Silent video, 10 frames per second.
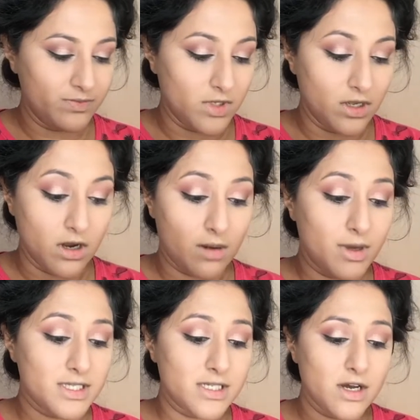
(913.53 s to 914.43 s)

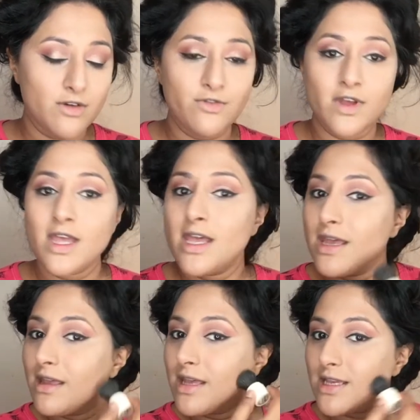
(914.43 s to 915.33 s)
Garba stuff,
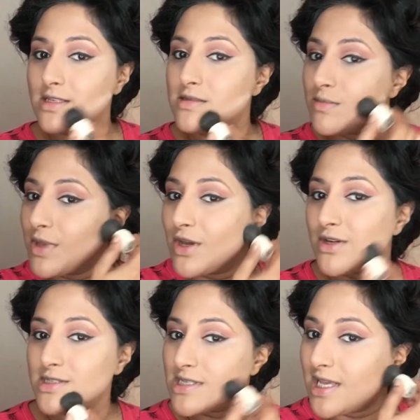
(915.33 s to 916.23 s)
is
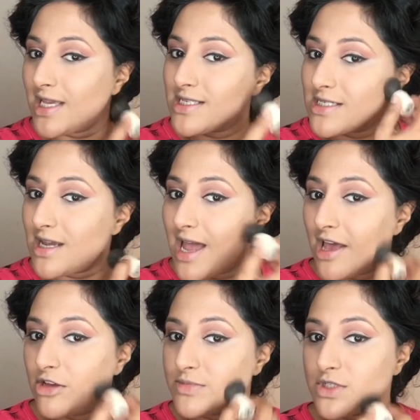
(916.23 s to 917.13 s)
because it
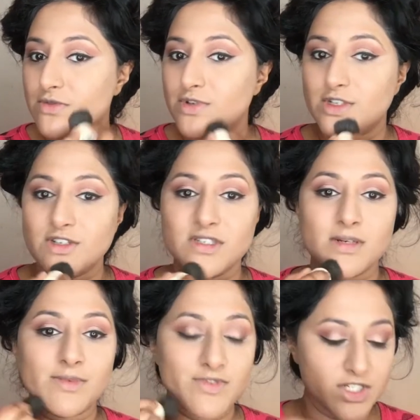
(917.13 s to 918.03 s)
helps to reduce
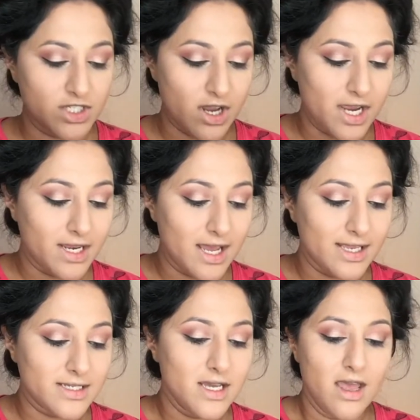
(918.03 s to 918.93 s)
some of the shine.
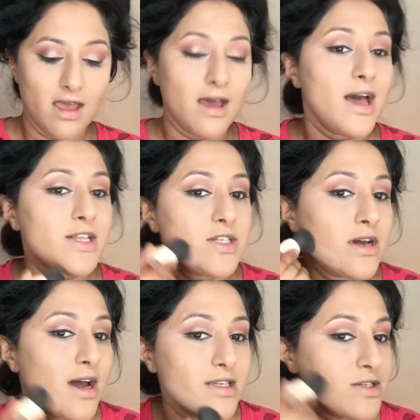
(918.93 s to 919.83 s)
And as you
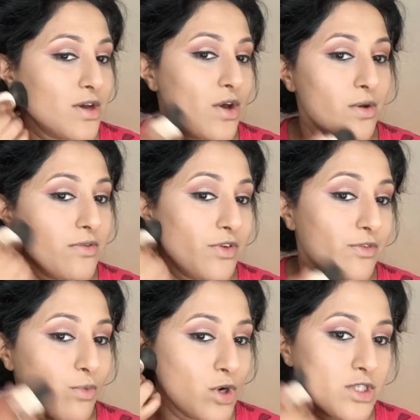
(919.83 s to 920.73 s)
guys know, if
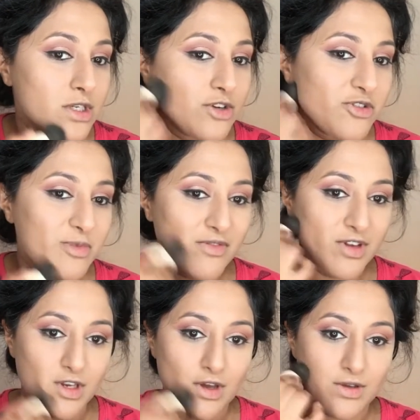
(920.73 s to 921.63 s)
you've watched a lot of my
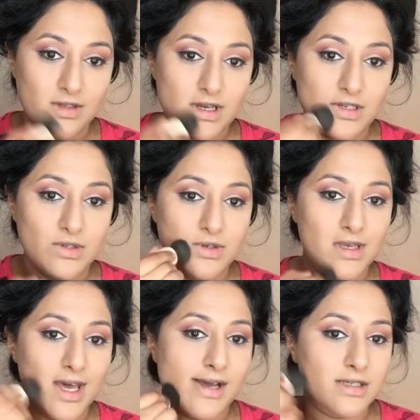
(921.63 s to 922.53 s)
videos, I do
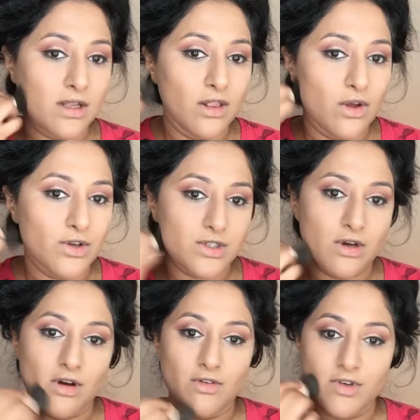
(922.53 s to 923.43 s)
get a lot
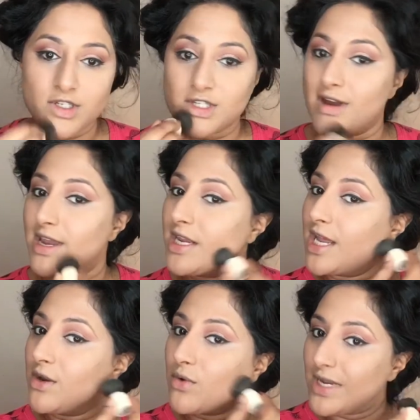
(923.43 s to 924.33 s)
of shine
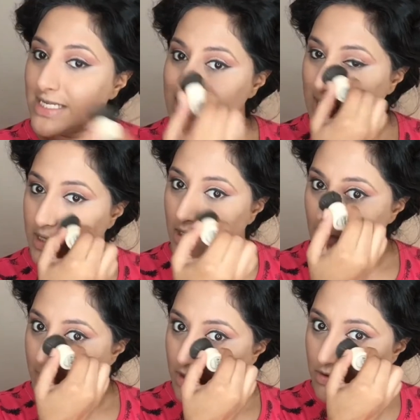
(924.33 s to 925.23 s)
and oily skin
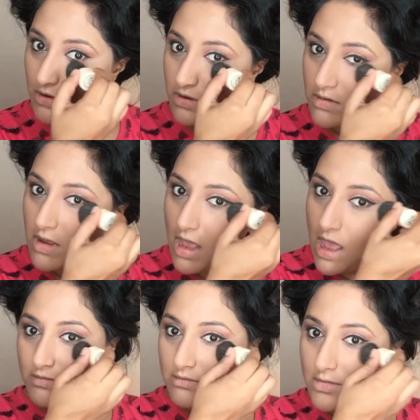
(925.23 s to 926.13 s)
coming through.
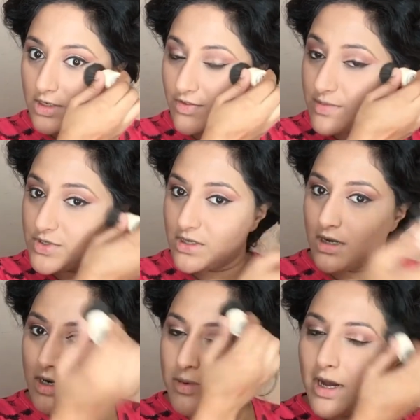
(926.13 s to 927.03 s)
And if I'm doing
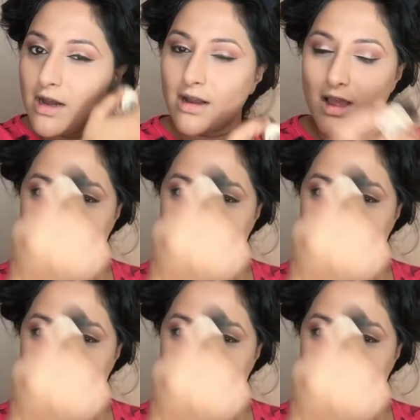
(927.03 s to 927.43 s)
Garba,